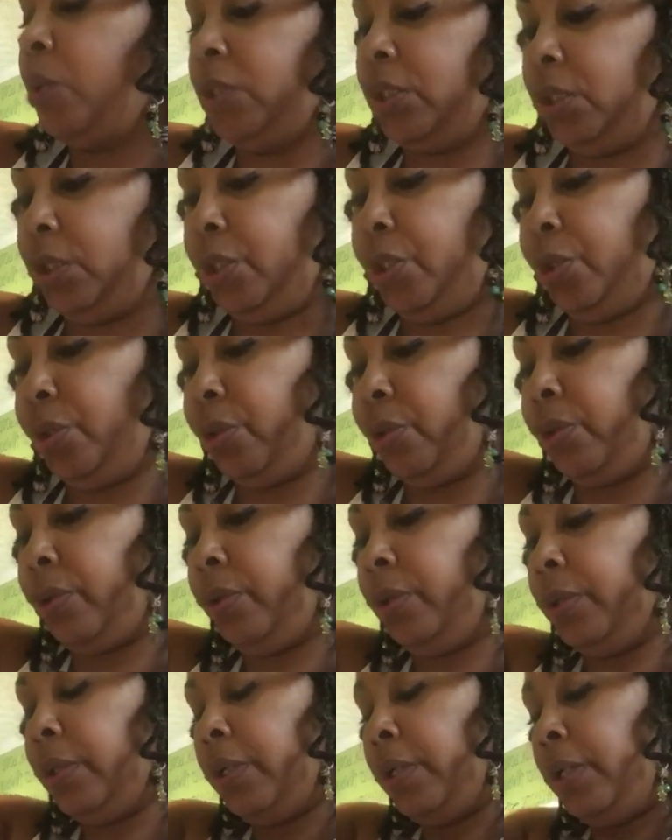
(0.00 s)
secure
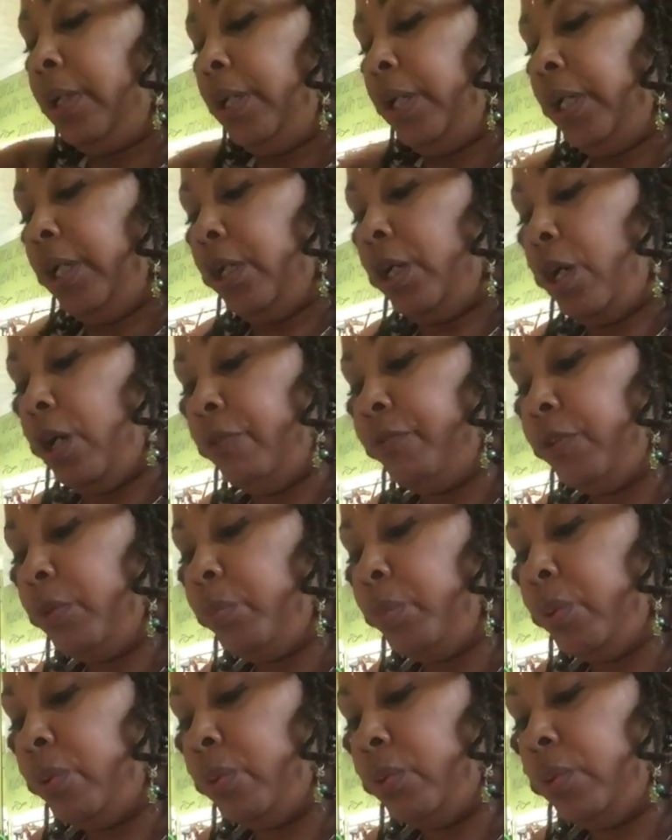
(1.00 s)
and
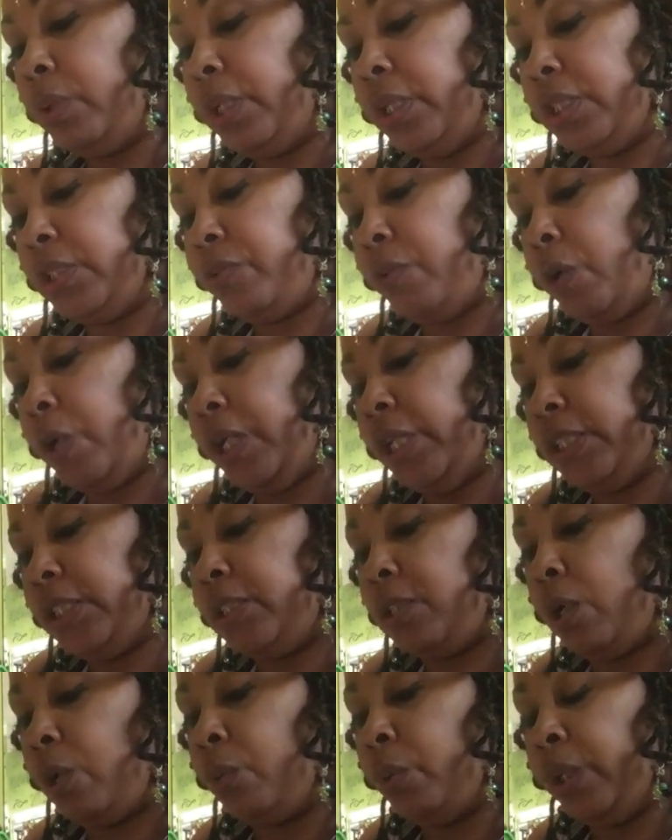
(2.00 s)
comfortable as far as
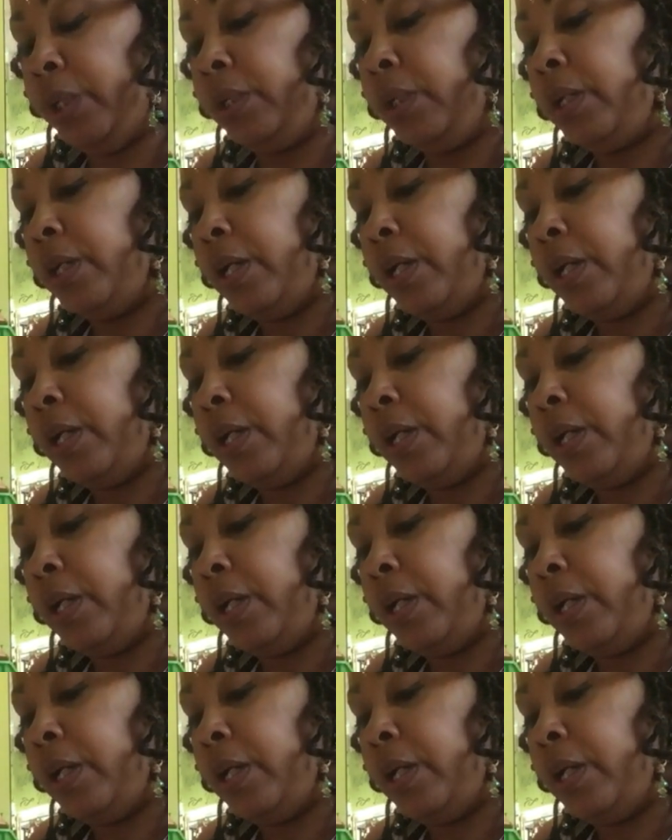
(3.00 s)
sewing.